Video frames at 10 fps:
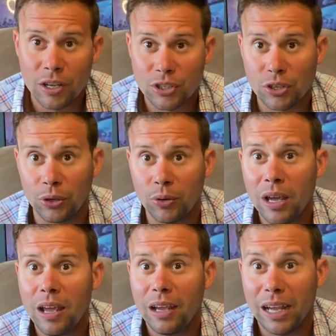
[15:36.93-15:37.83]
So
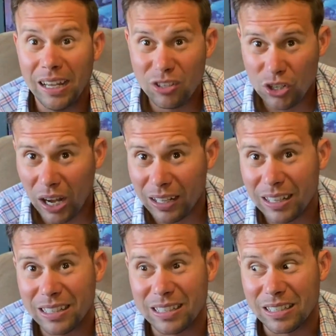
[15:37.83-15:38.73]
in
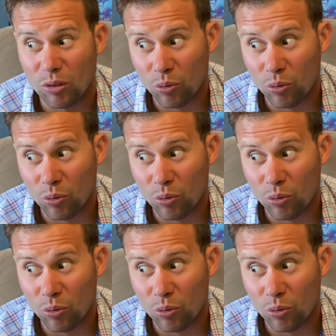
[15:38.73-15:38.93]
shotguns,